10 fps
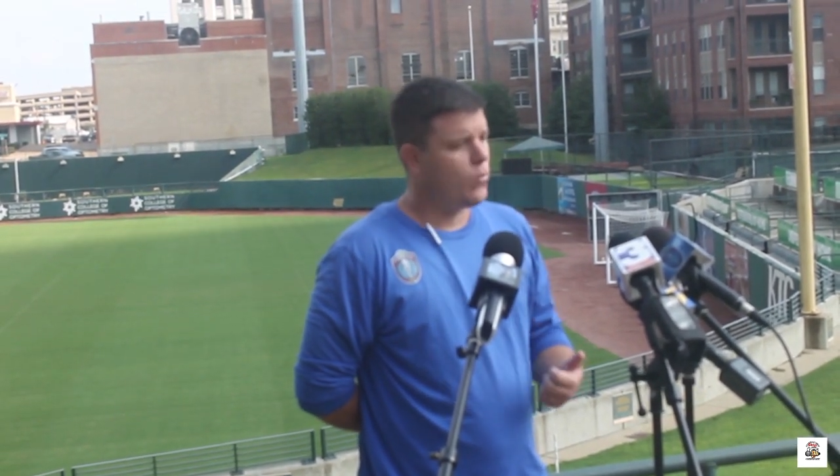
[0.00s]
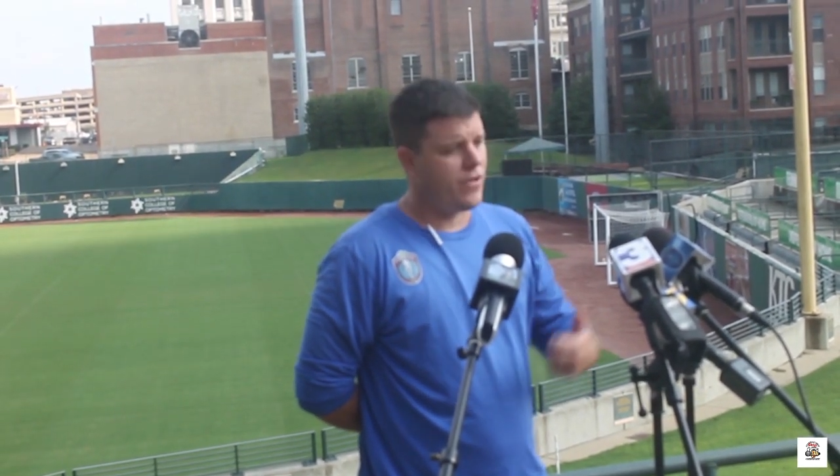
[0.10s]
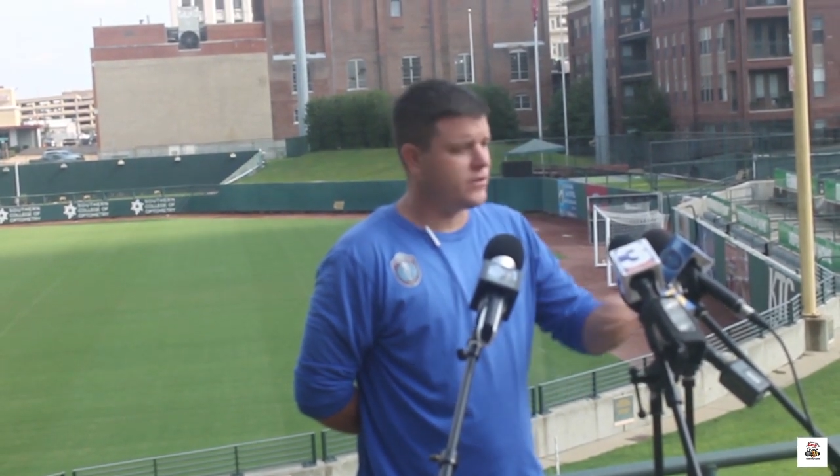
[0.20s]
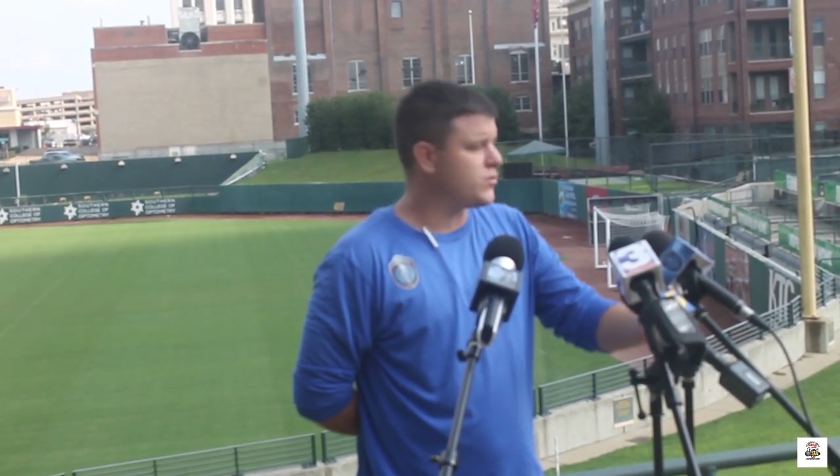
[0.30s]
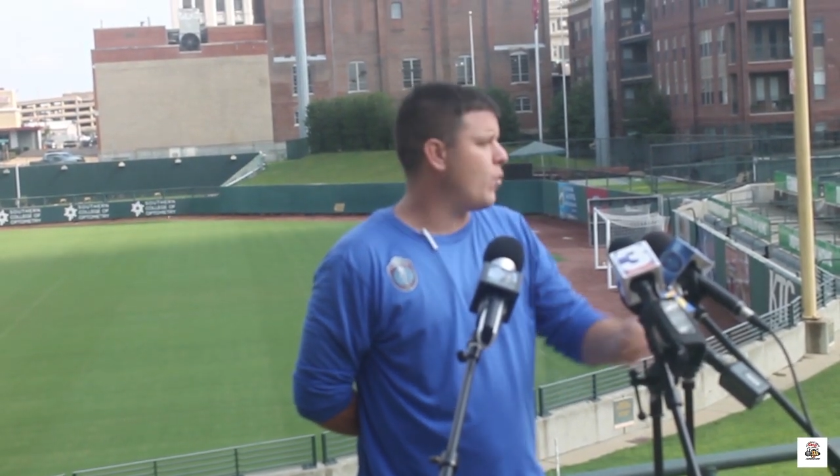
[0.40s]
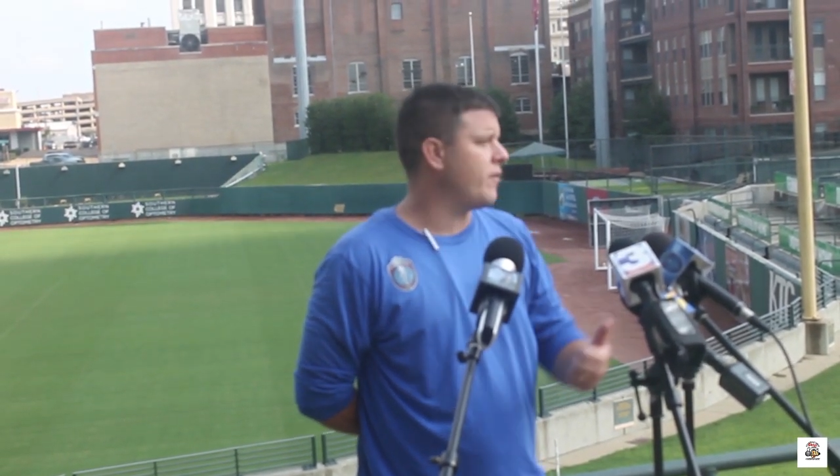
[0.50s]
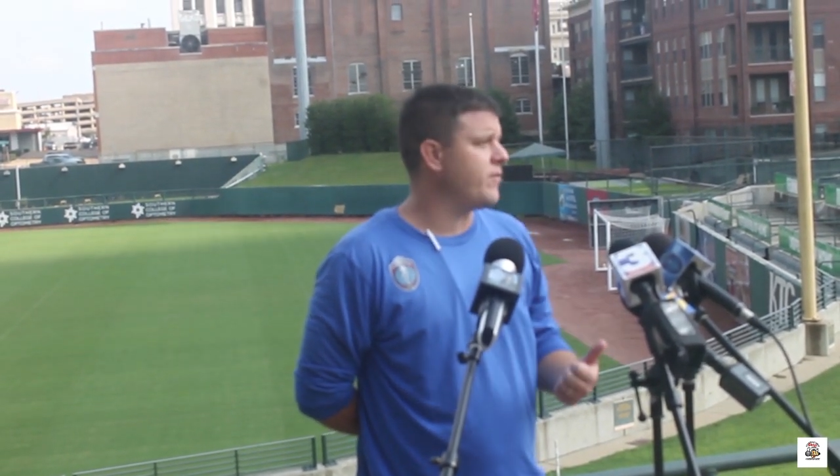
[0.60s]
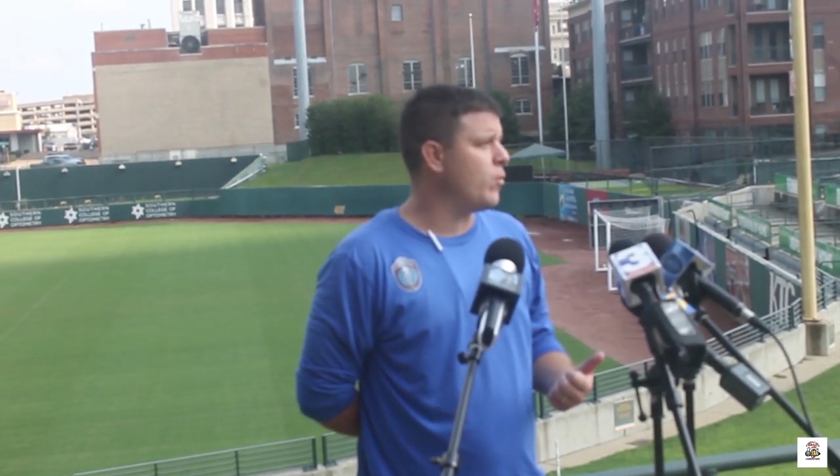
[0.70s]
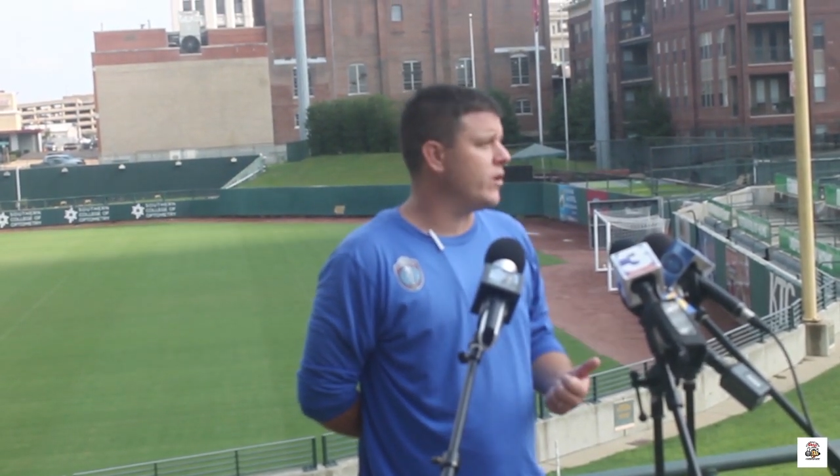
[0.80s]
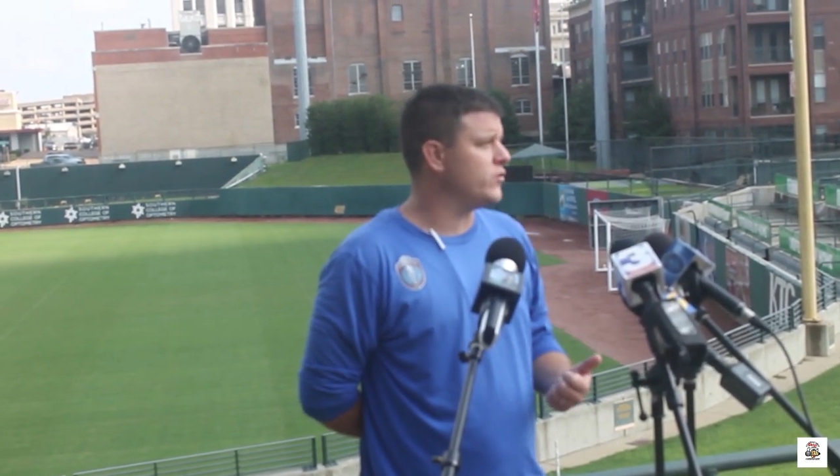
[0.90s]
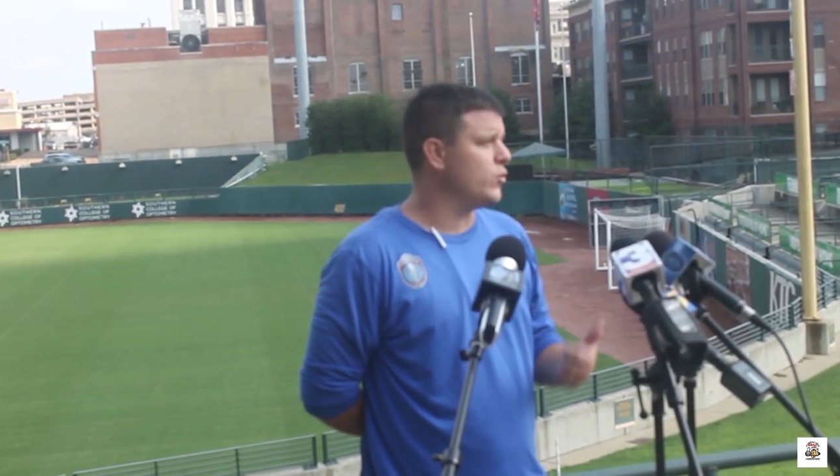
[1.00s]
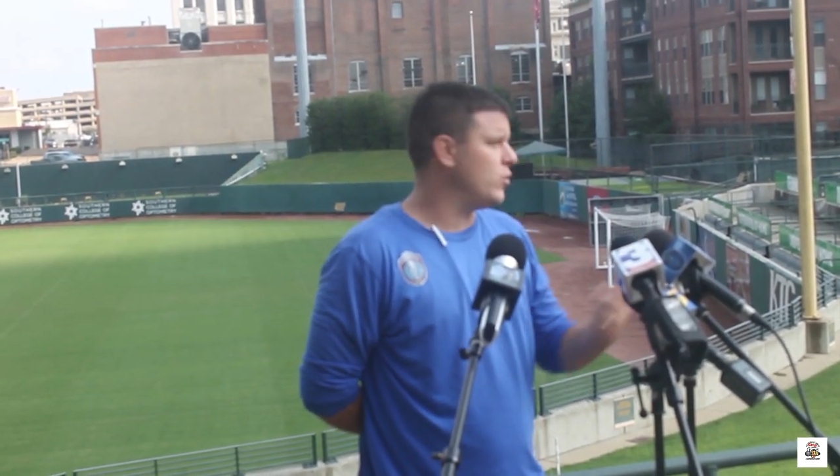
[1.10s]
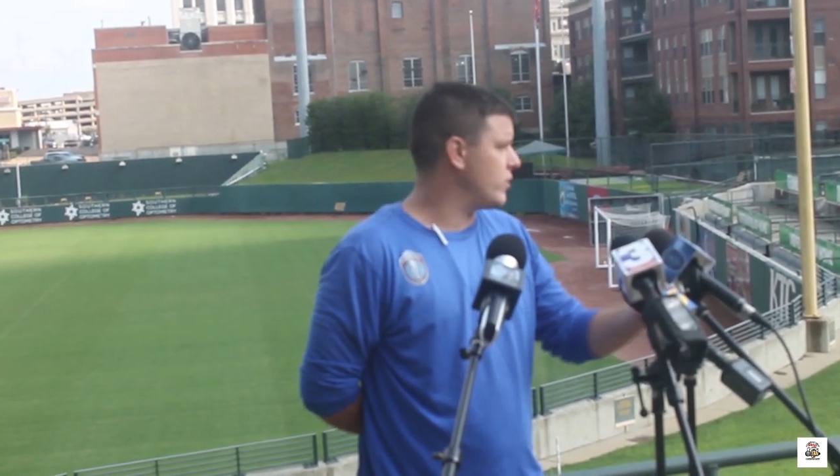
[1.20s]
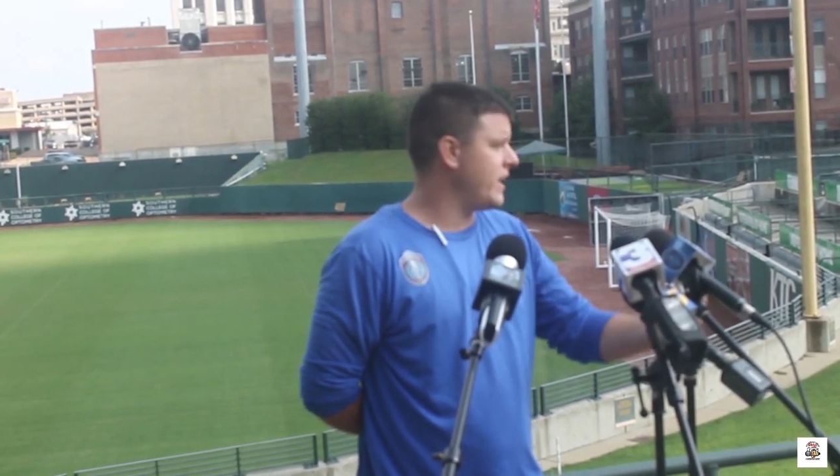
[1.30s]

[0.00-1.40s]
Whether it's a 1v1 duel,